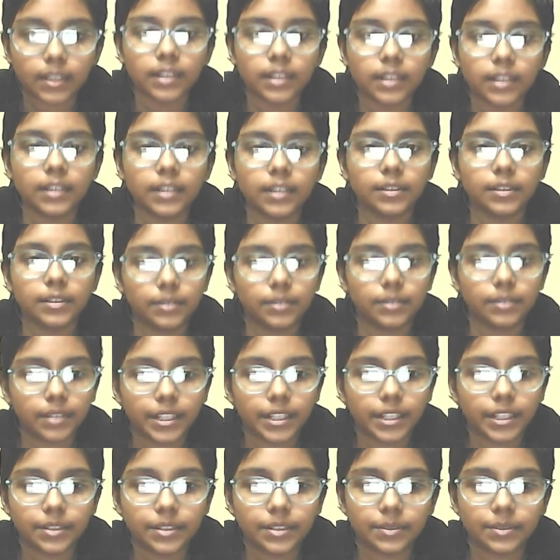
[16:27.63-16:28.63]
rook into
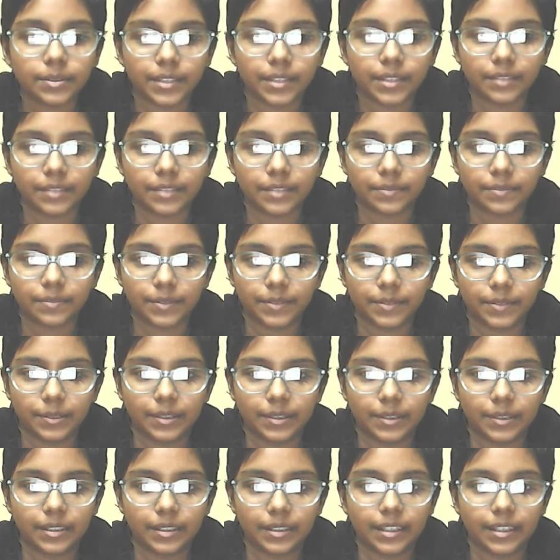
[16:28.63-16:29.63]
e4,
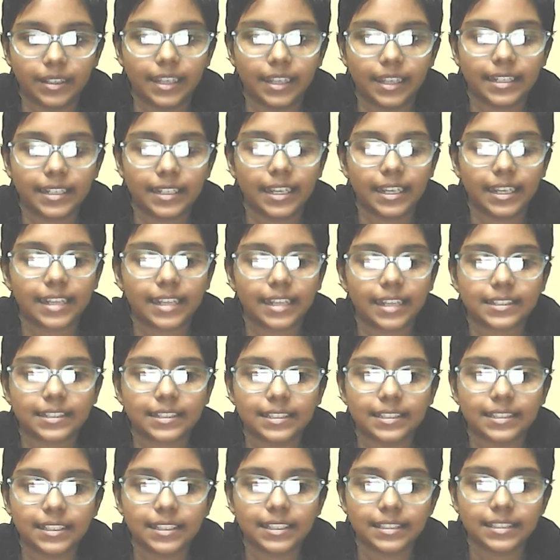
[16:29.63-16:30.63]
an
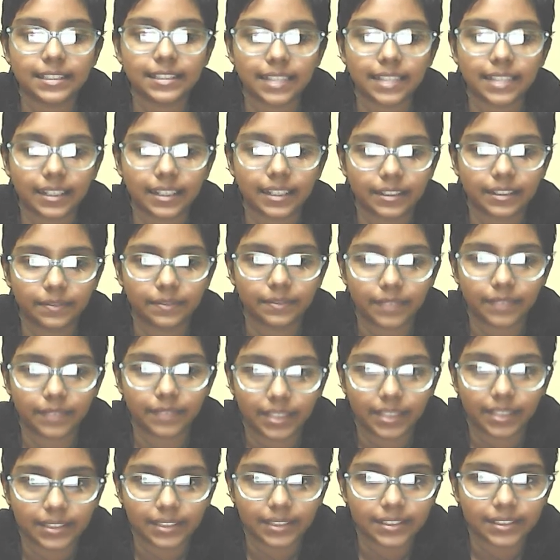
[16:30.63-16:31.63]
excellent
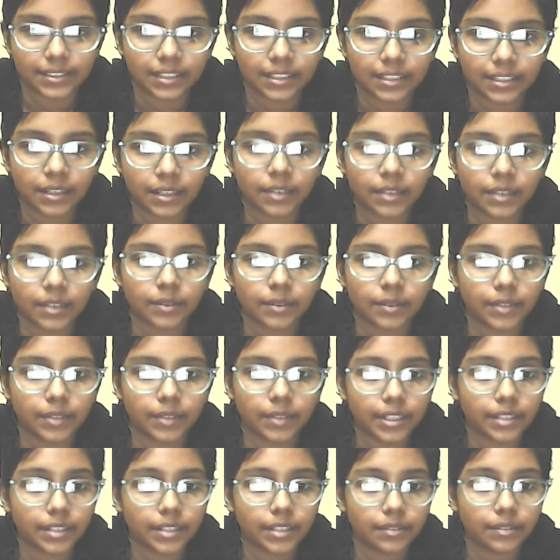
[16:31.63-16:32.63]
sacrifice, queen into
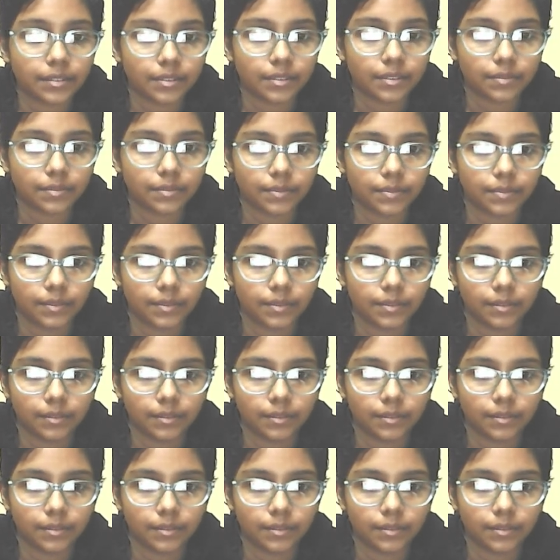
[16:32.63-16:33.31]
e4.